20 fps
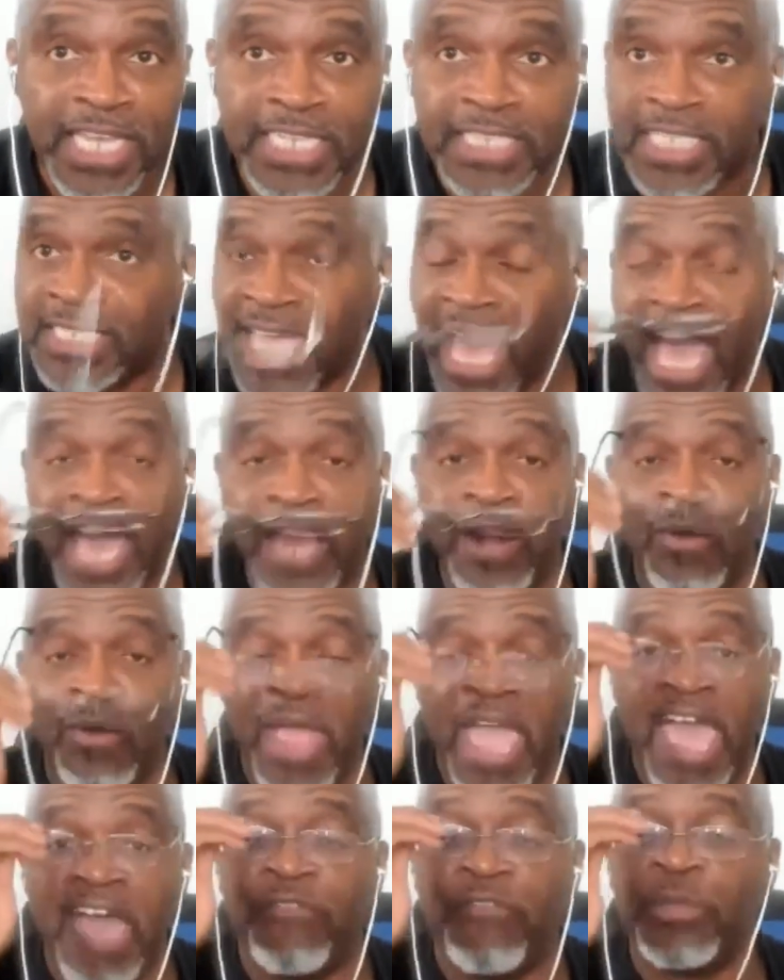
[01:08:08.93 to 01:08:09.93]
He says, I
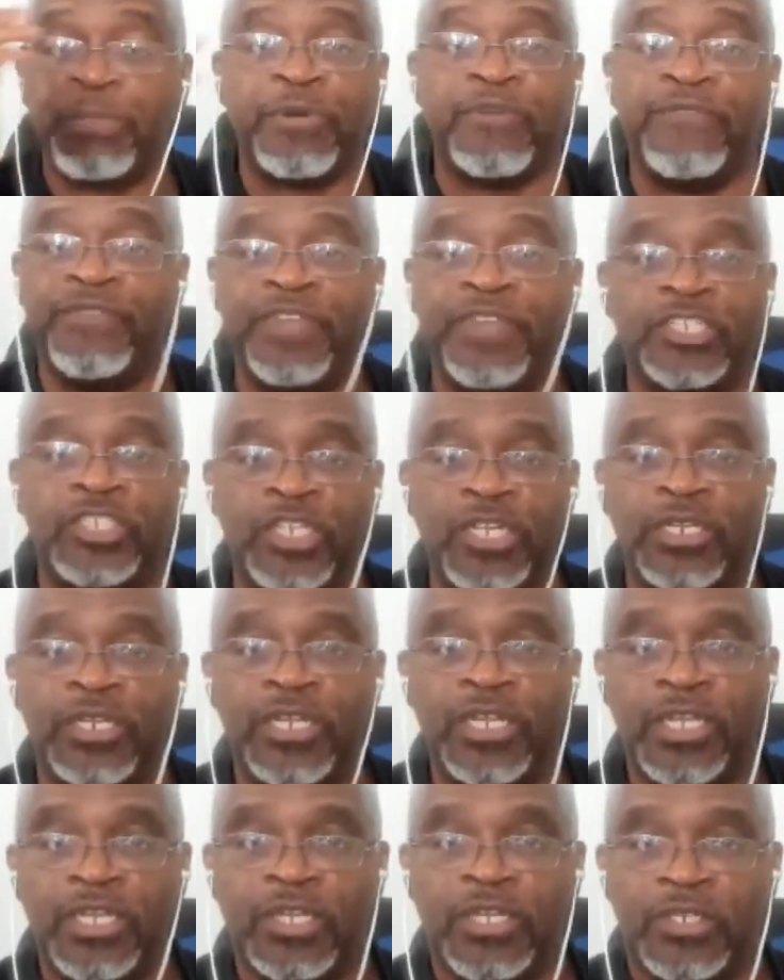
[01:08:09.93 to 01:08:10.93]
don't have the provision
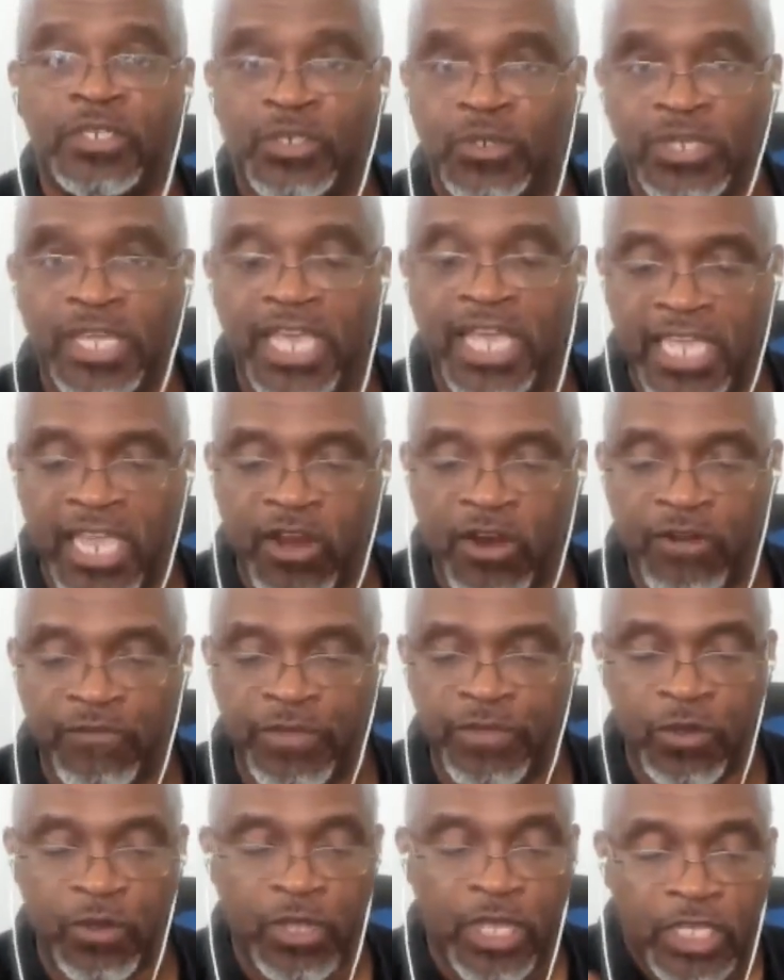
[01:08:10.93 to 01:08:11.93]
to take care
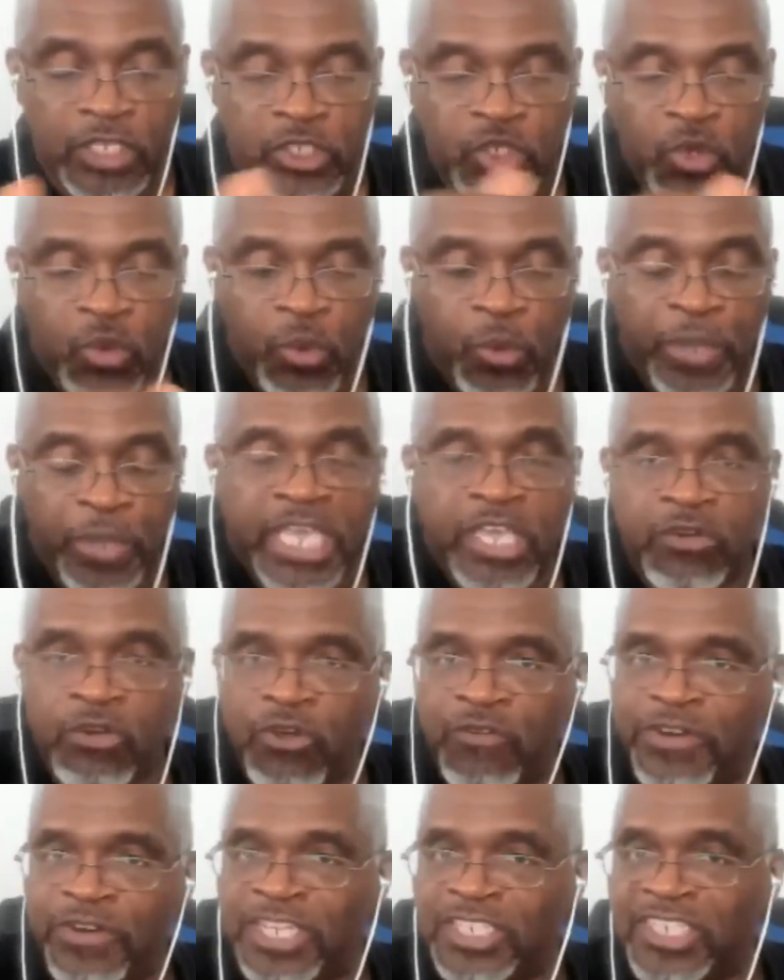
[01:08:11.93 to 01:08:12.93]
of you. So when we get
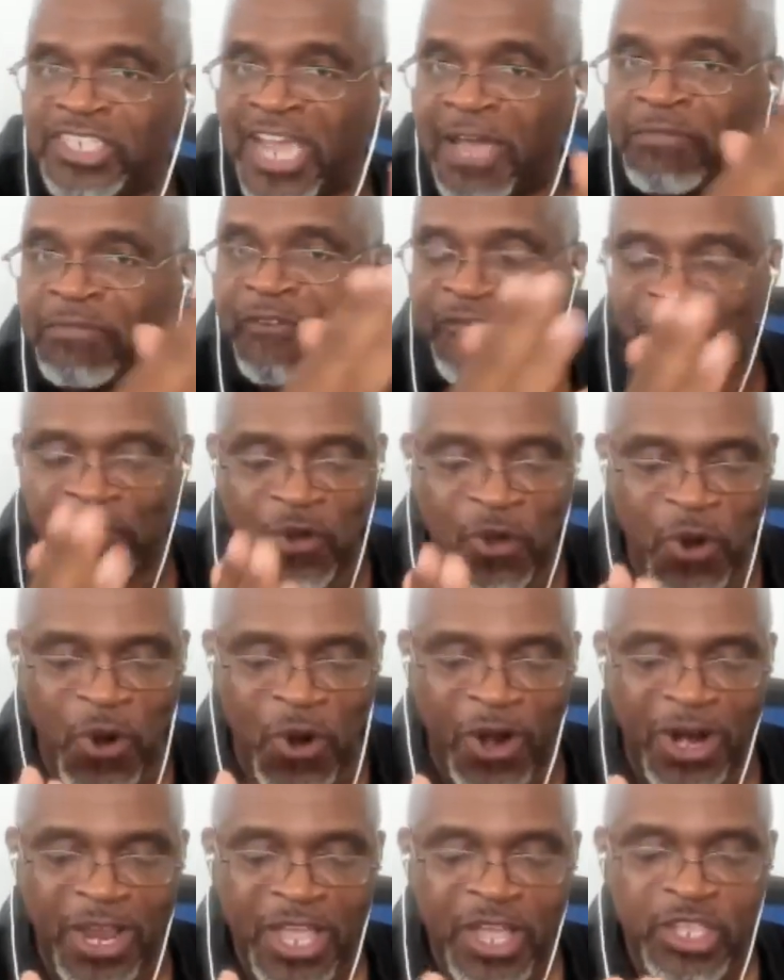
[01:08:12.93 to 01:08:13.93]
over to chapter
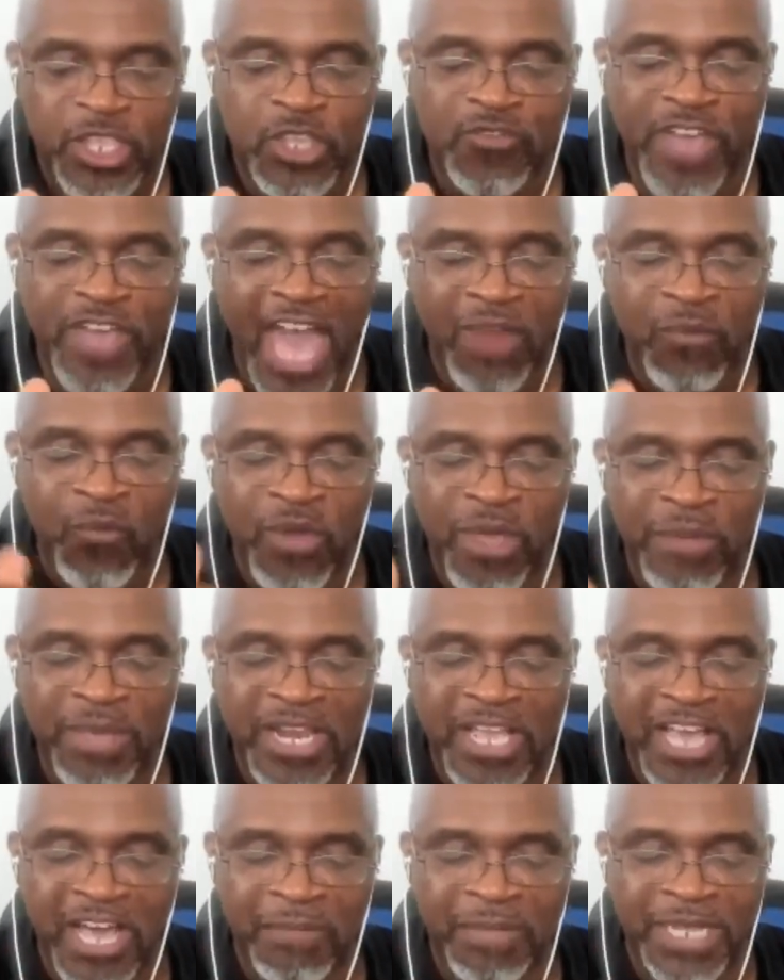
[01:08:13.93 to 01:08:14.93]
4, you've got
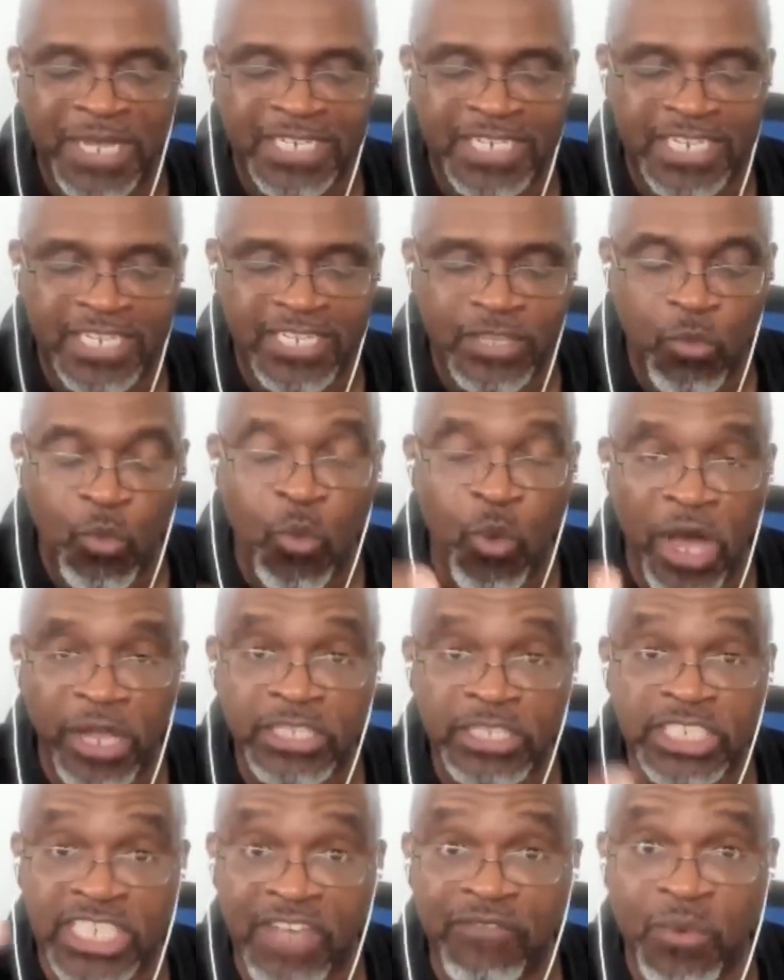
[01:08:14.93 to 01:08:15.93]
women coming to
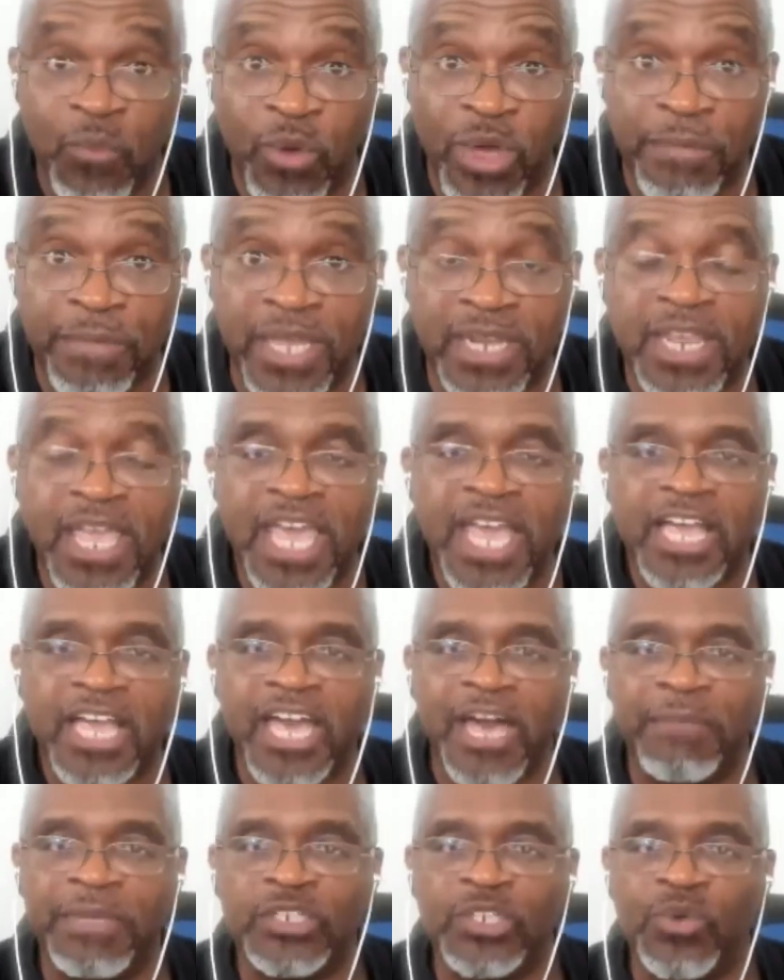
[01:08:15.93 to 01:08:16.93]
what, 7 women
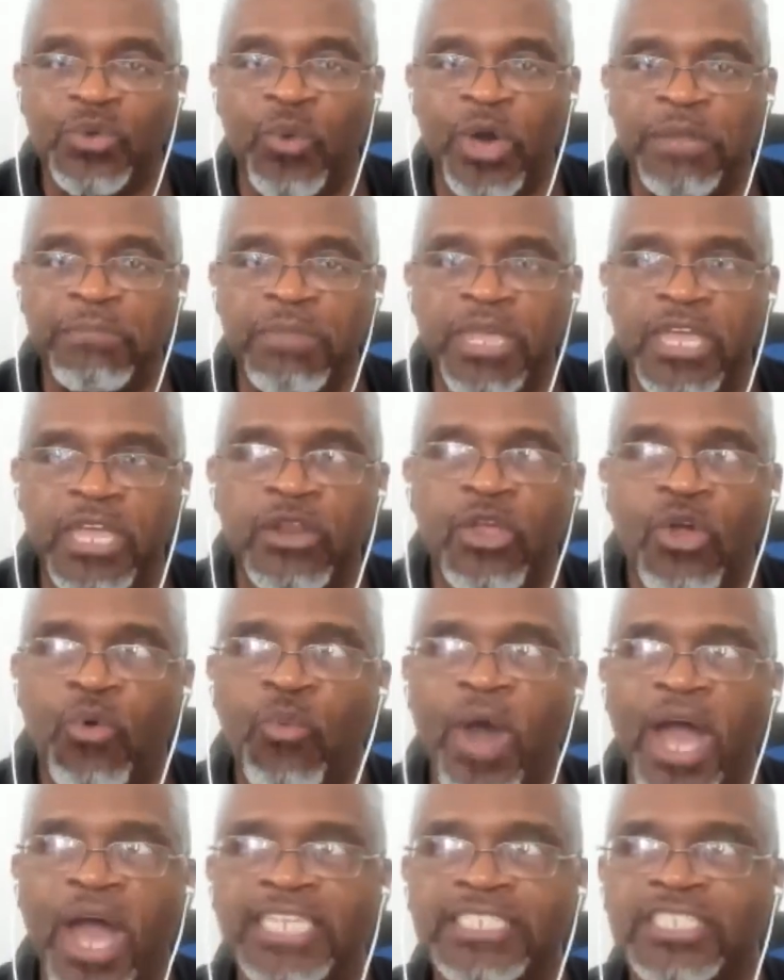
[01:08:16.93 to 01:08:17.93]
coming to one man.
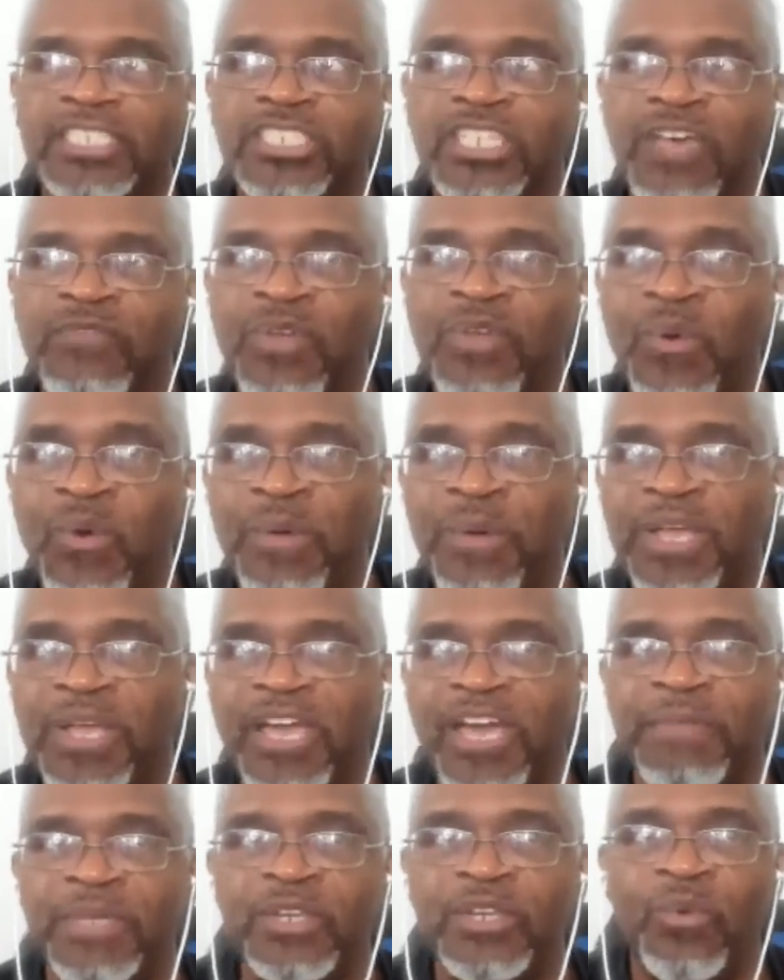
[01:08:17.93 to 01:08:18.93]
Why is it 7 women
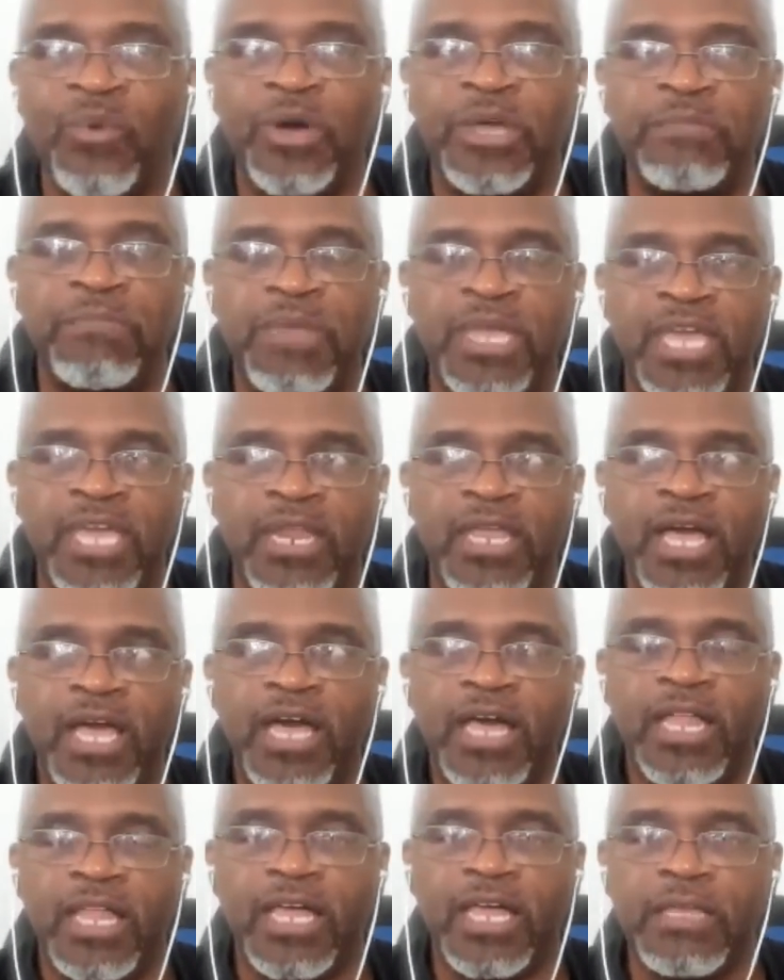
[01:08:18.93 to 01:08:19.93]
coming to one man?
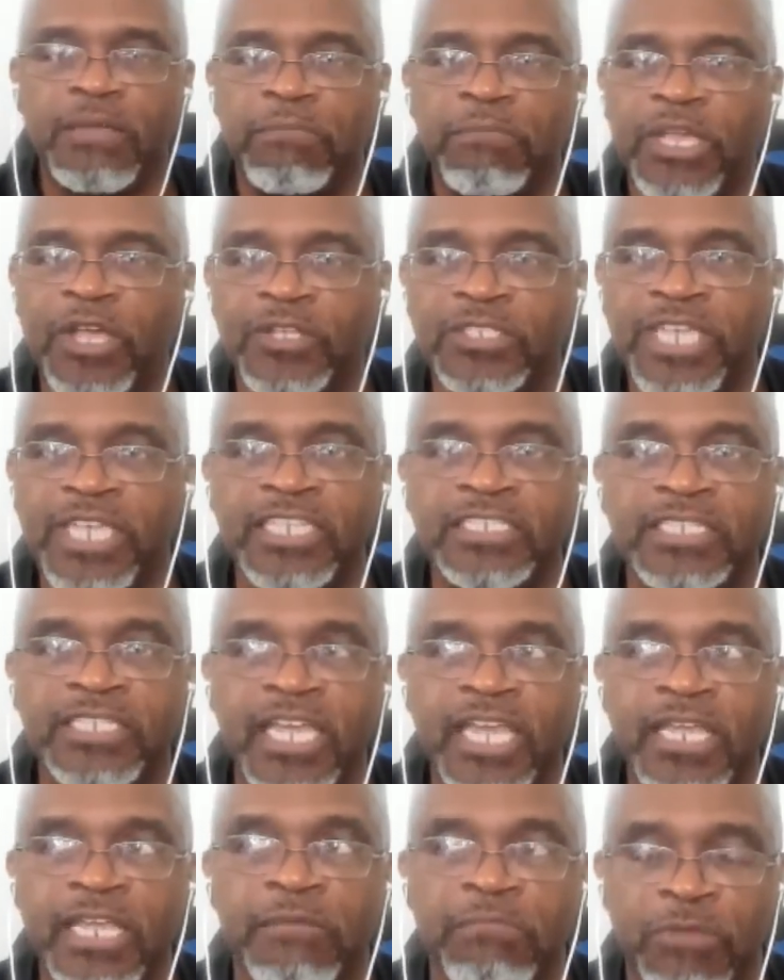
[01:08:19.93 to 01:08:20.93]
Because God is
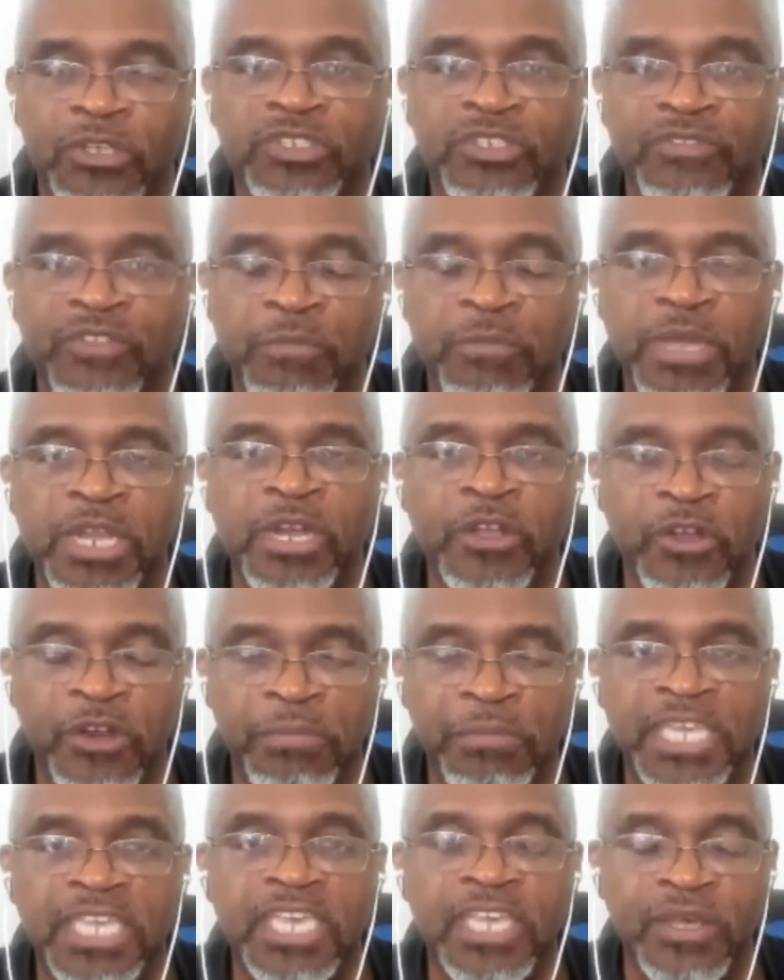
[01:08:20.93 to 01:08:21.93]
saying, most of your men are
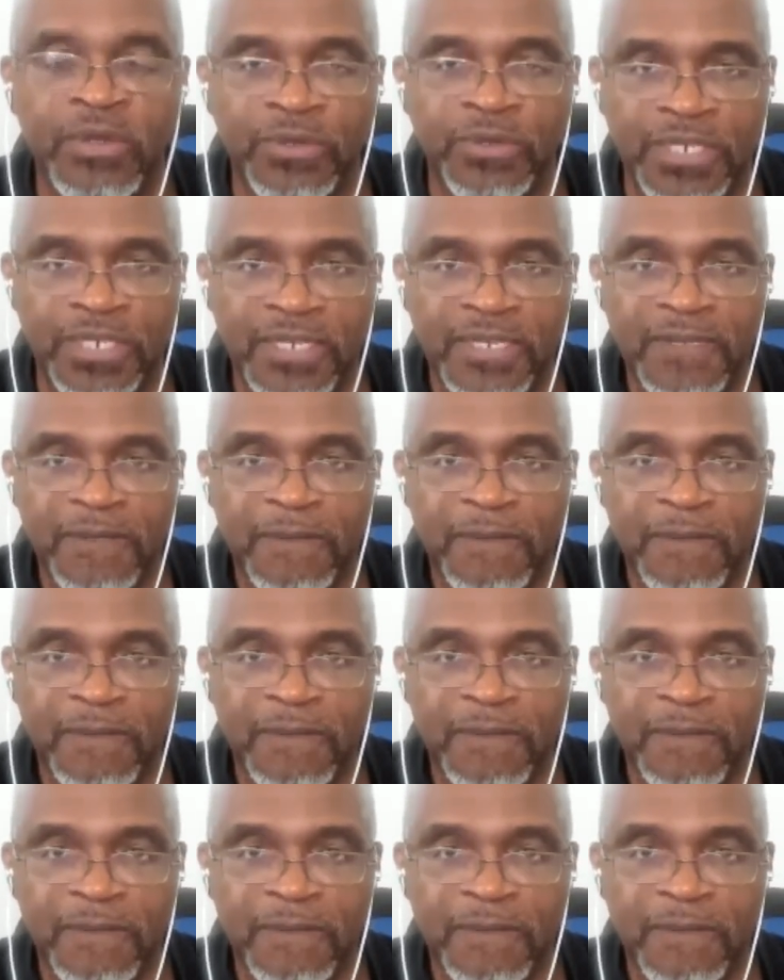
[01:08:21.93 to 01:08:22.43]
going to be killed.